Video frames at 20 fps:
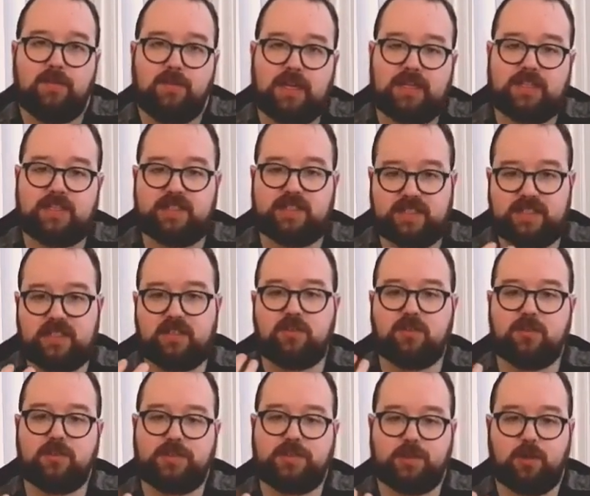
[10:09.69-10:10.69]
that
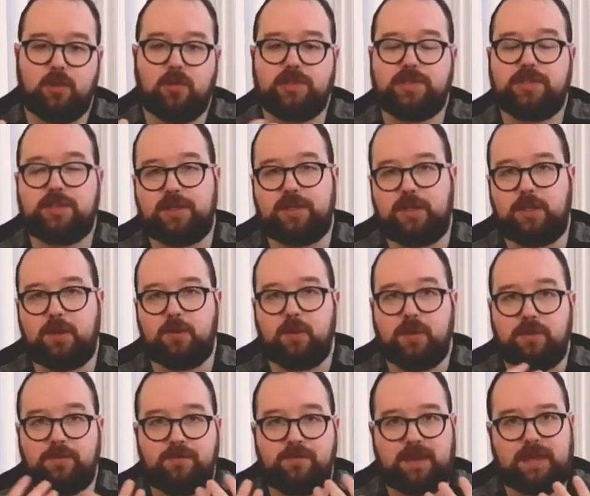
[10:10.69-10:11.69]
single source that you
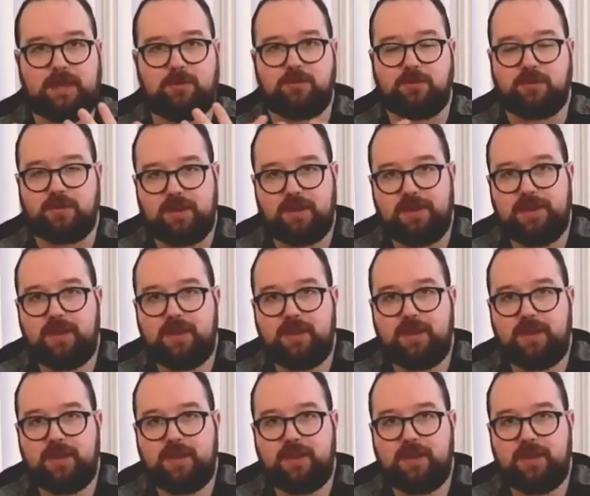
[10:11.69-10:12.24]
had found,